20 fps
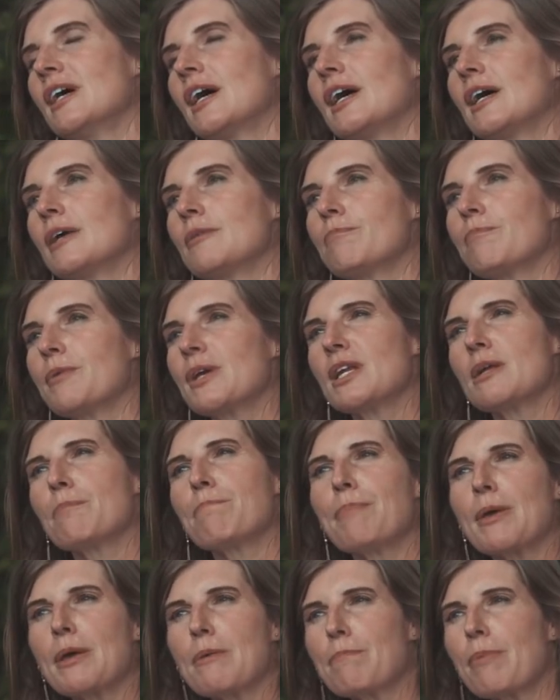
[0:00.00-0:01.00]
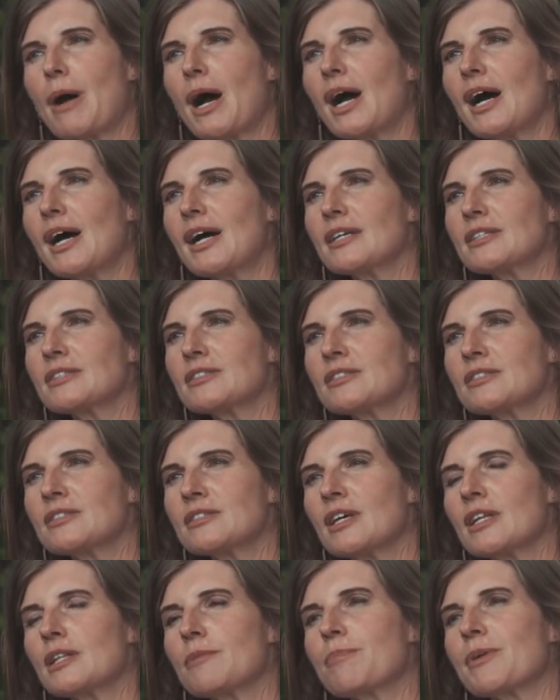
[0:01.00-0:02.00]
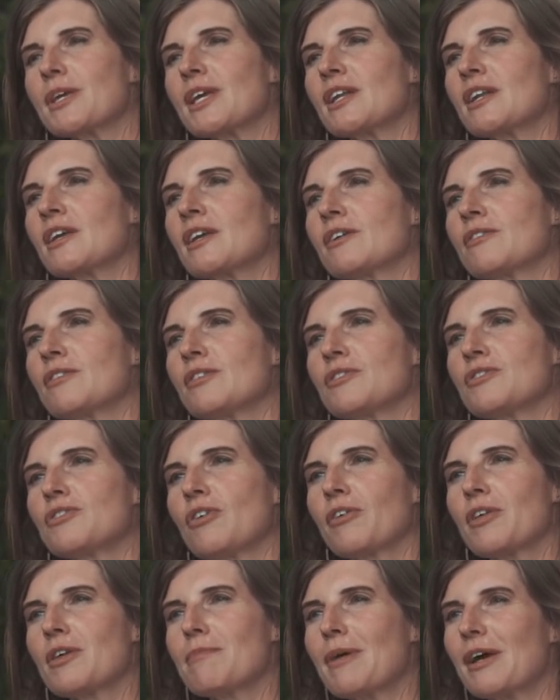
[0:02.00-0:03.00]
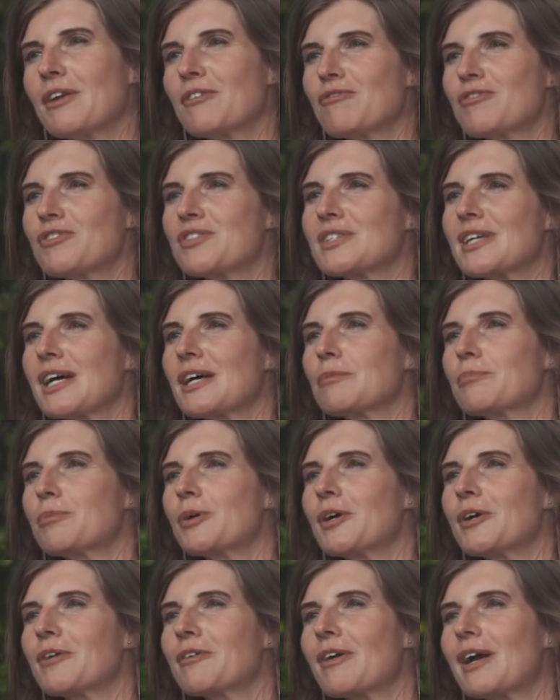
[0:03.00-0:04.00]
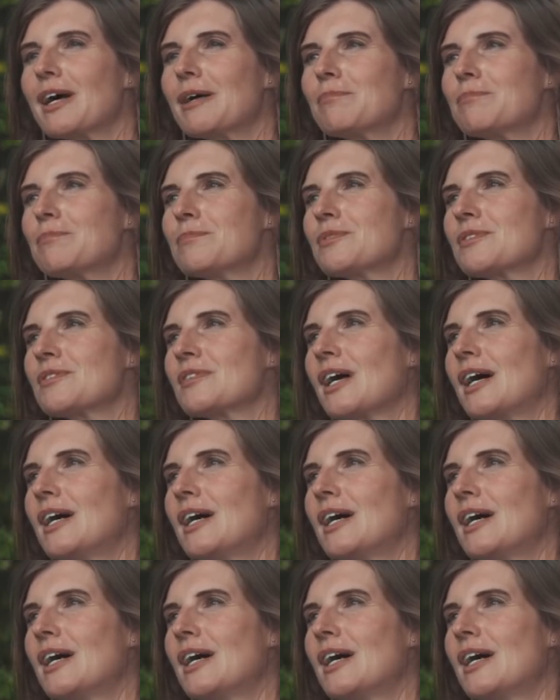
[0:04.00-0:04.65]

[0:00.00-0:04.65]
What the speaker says: and being a bit part at the beginning of the documentary style programmes.